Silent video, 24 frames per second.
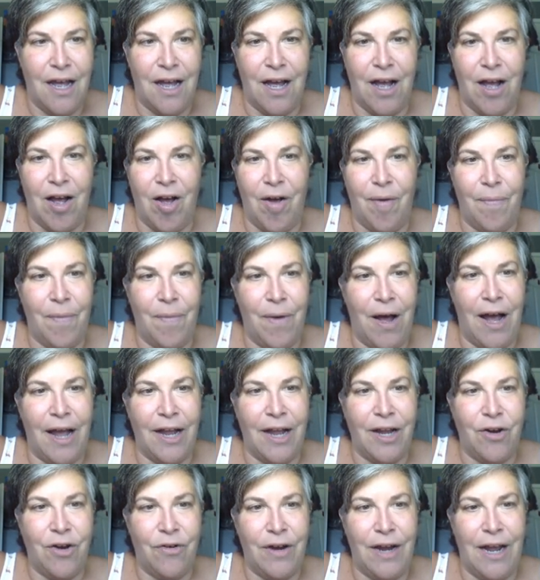
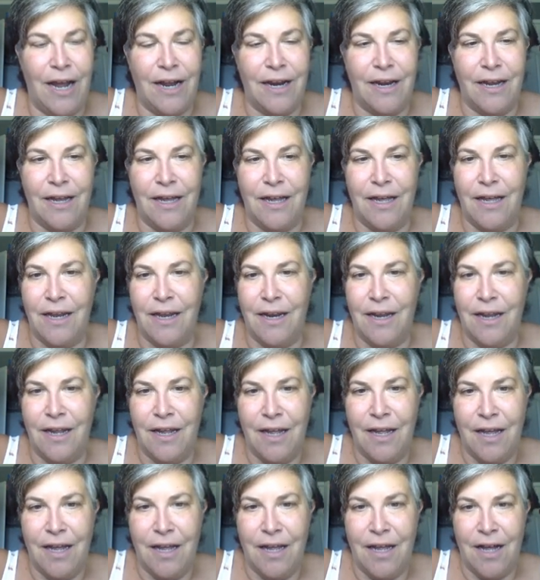I created
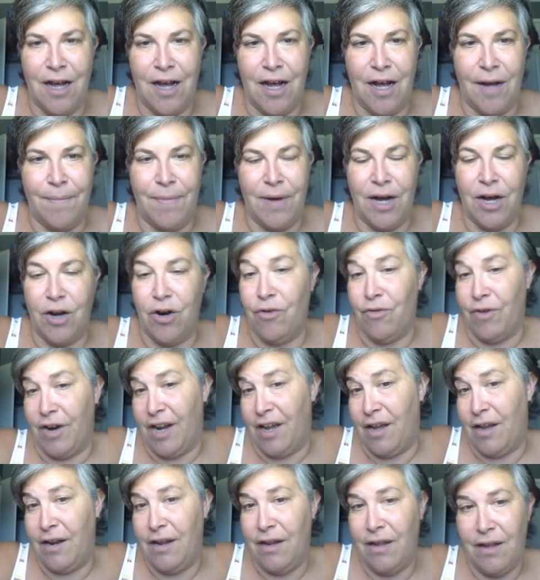a
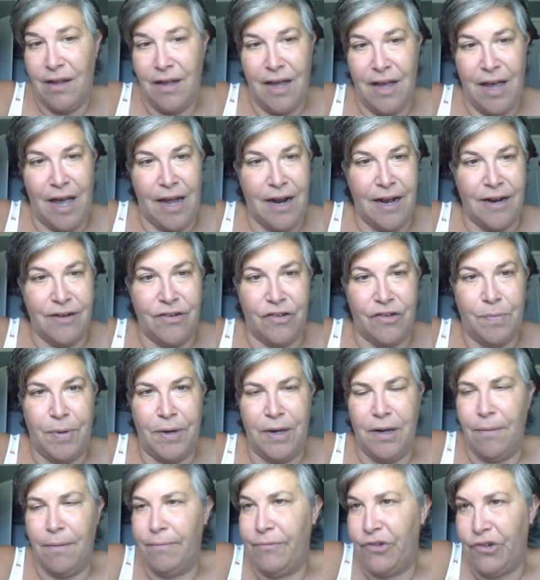grid, and I just
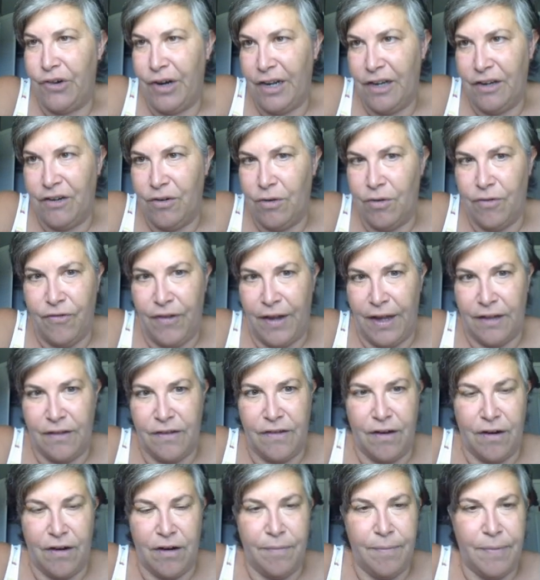put in, I'm sure I could do it
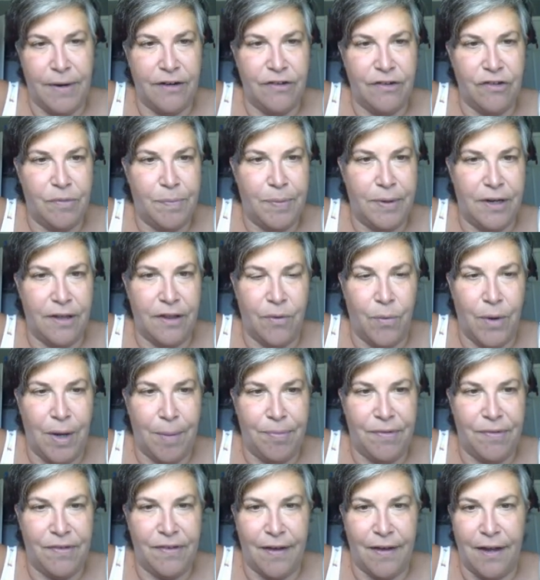fancier, but I just put in the
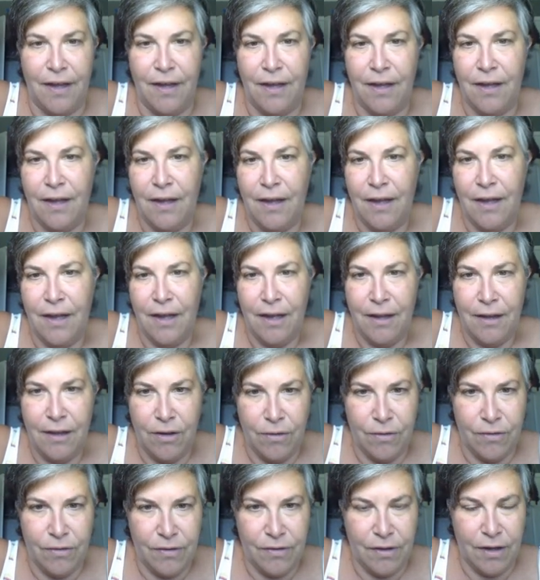website,
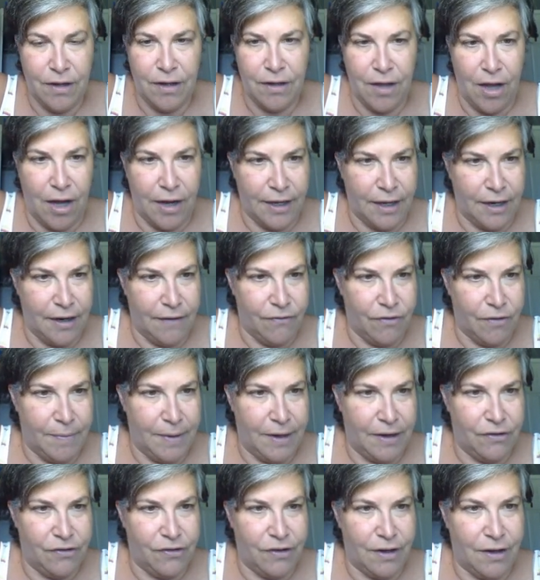use the login
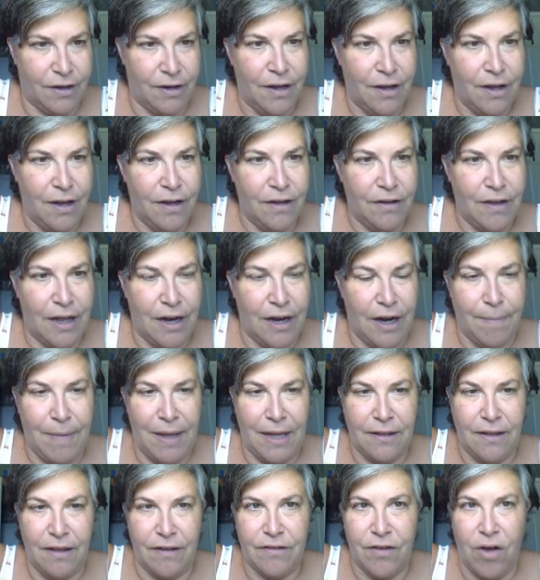information, and I
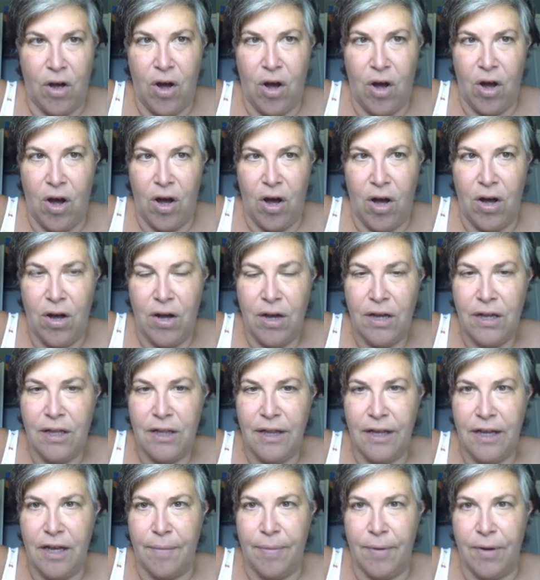made these all
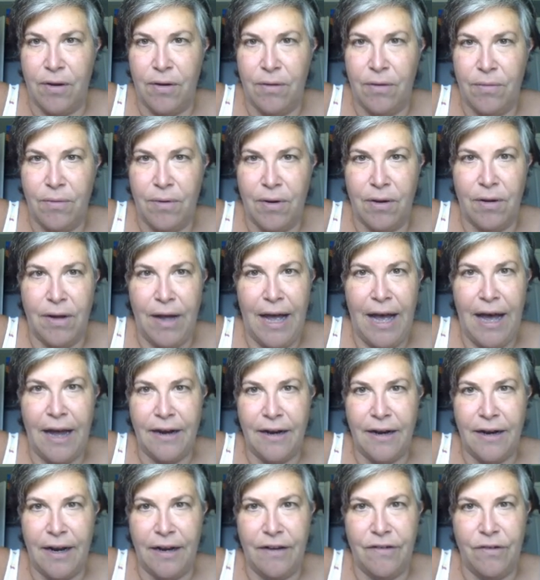clickable. Well, how
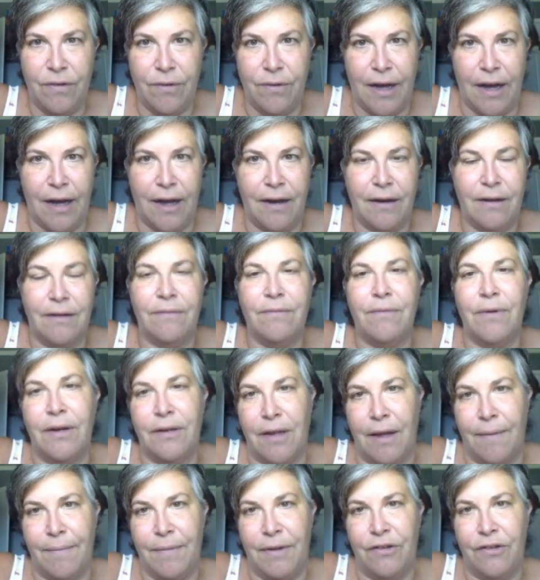did I do that? Well,
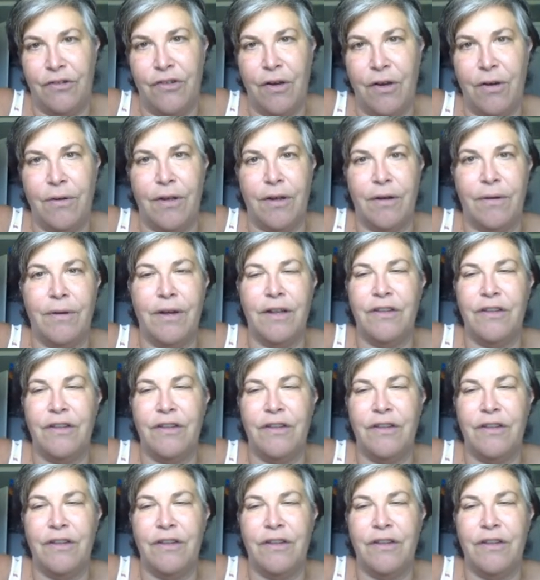let me show you.